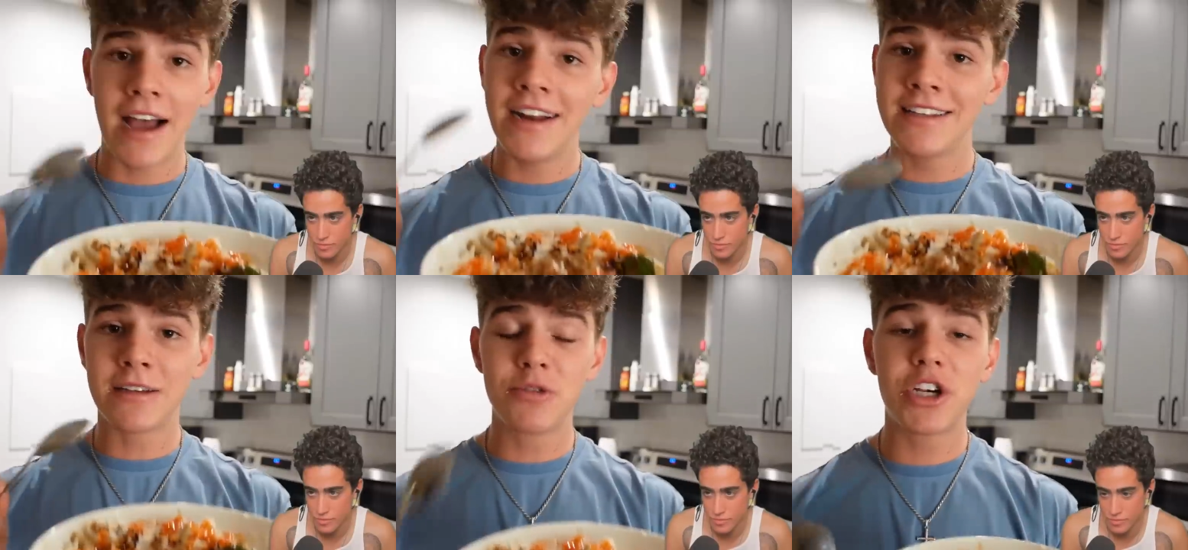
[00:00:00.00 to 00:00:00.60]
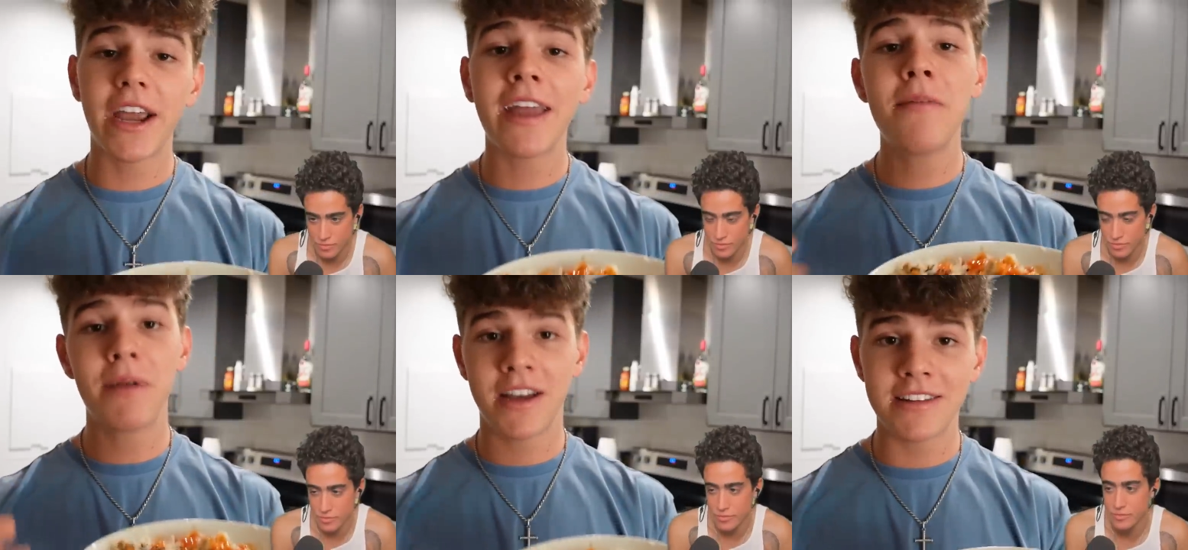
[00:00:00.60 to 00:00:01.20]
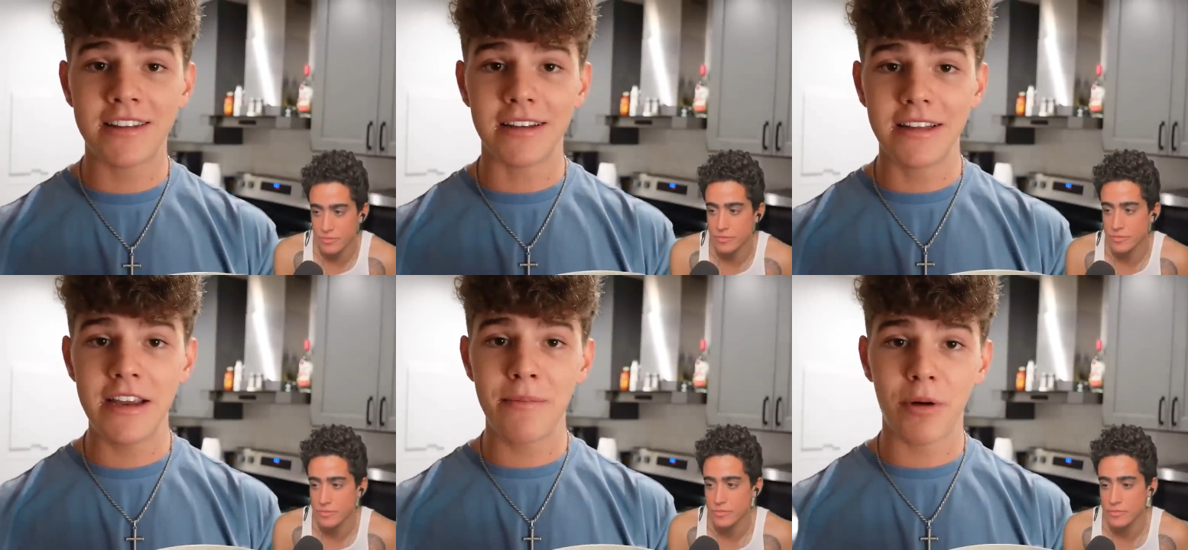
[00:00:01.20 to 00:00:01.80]
Speaker 1: I did some chicken because it's a
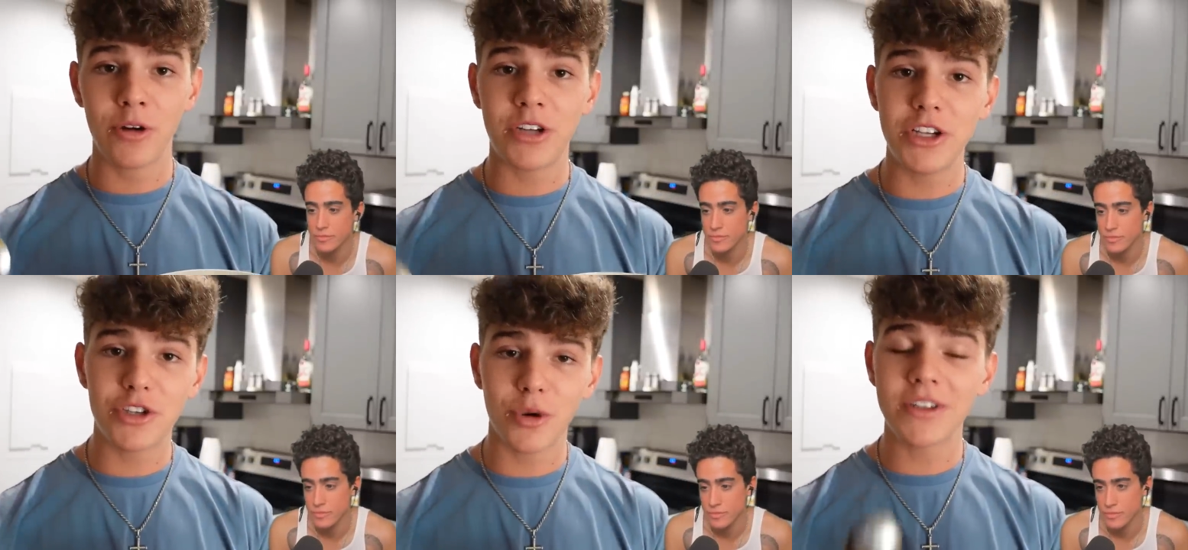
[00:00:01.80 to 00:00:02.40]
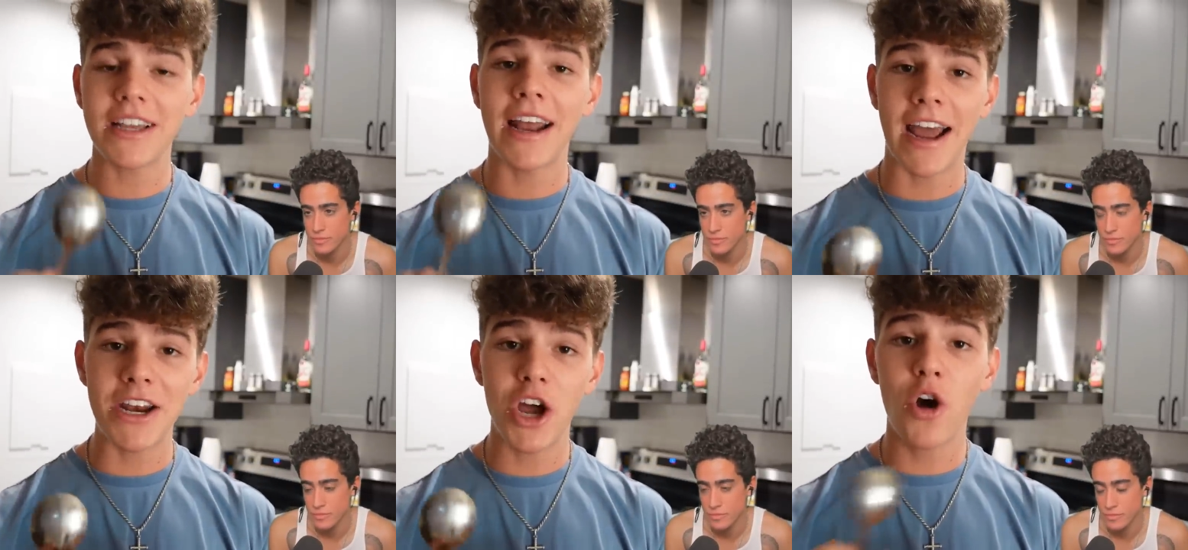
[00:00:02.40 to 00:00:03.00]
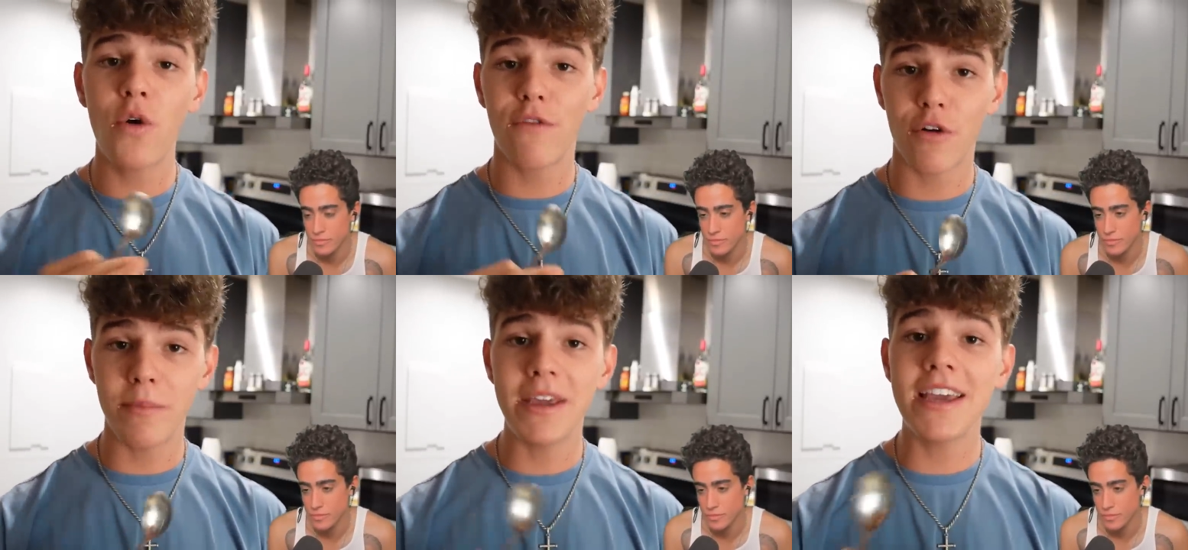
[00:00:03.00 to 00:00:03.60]
lean protein source, and I know
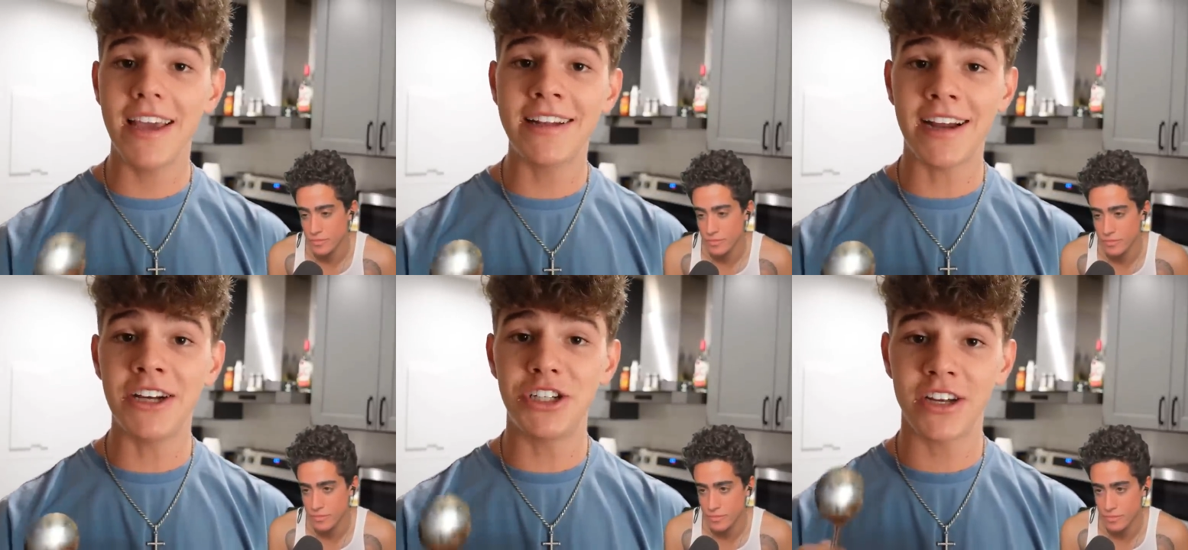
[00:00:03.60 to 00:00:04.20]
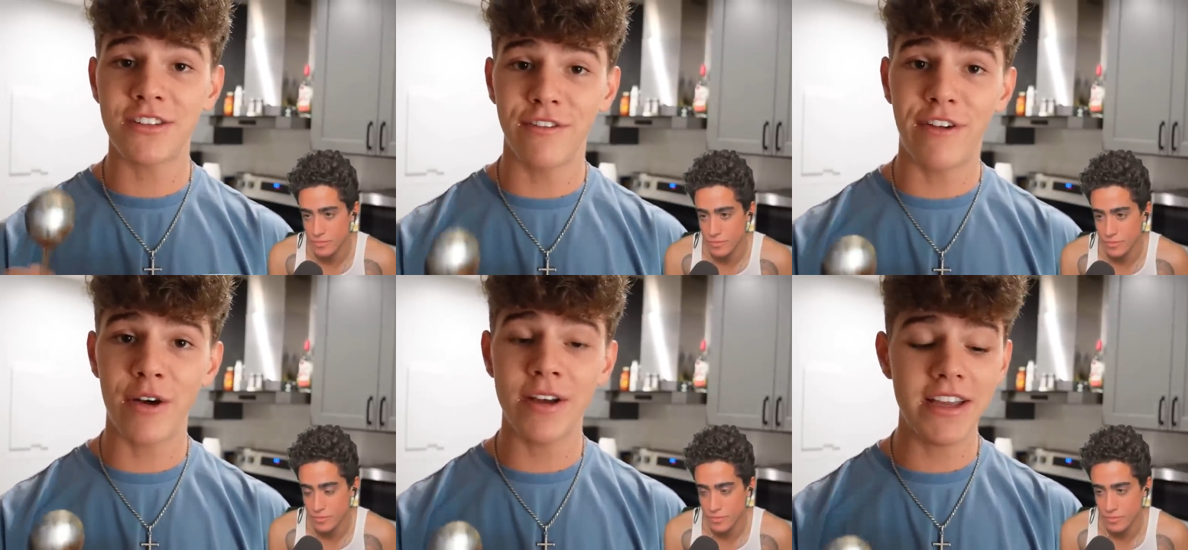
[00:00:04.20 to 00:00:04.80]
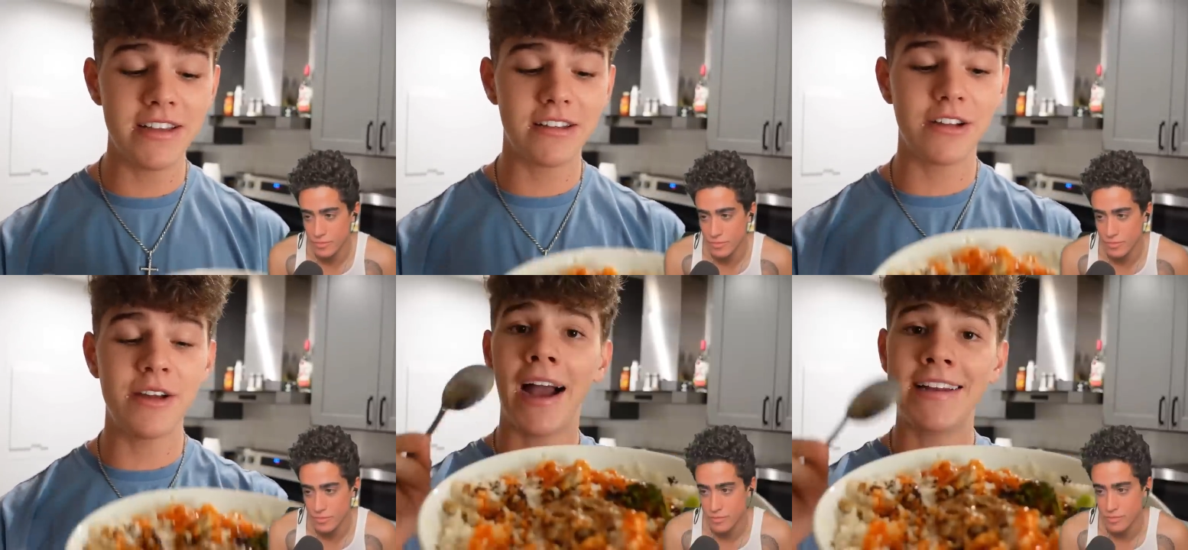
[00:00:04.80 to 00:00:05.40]
for me it digests very easily.